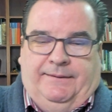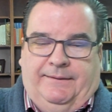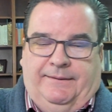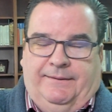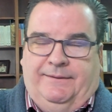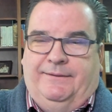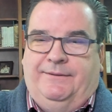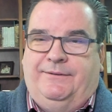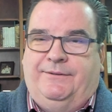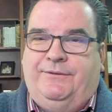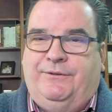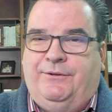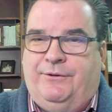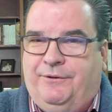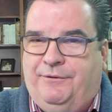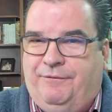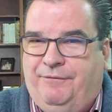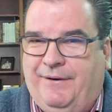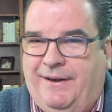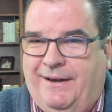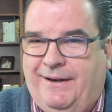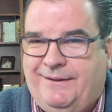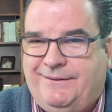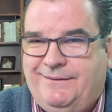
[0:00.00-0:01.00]
So
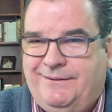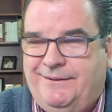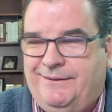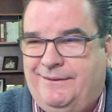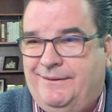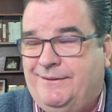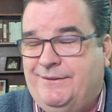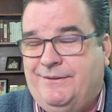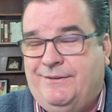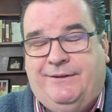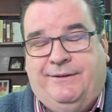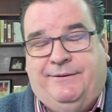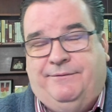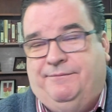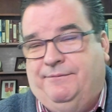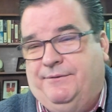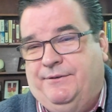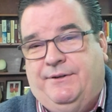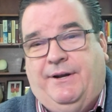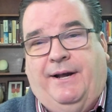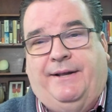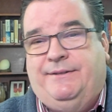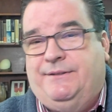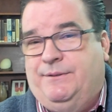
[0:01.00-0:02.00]

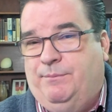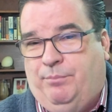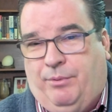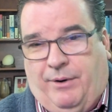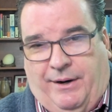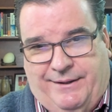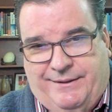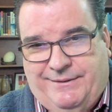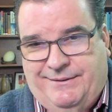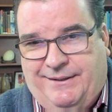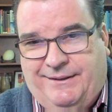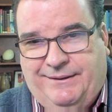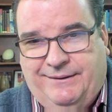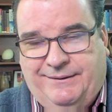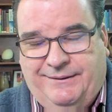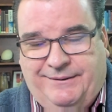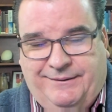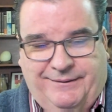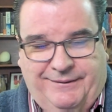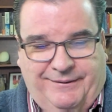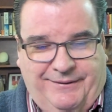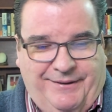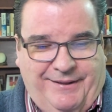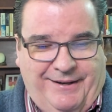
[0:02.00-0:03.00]
it's not surprising
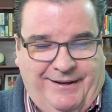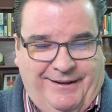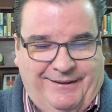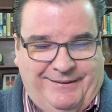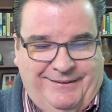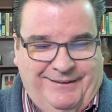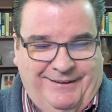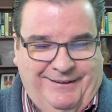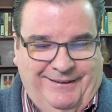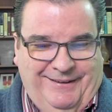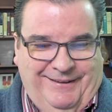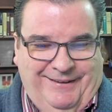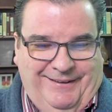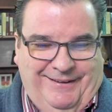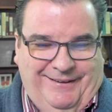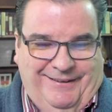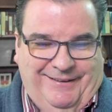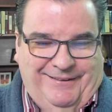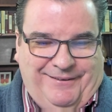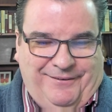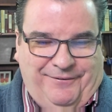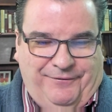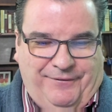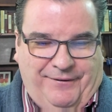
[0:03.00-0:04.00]
that
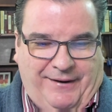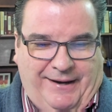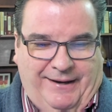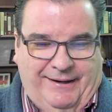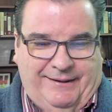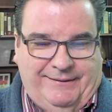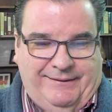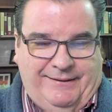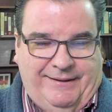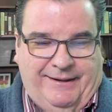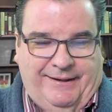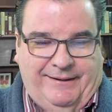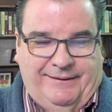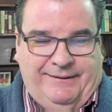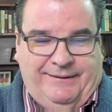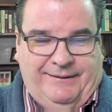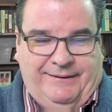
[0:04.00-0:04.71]
the fact that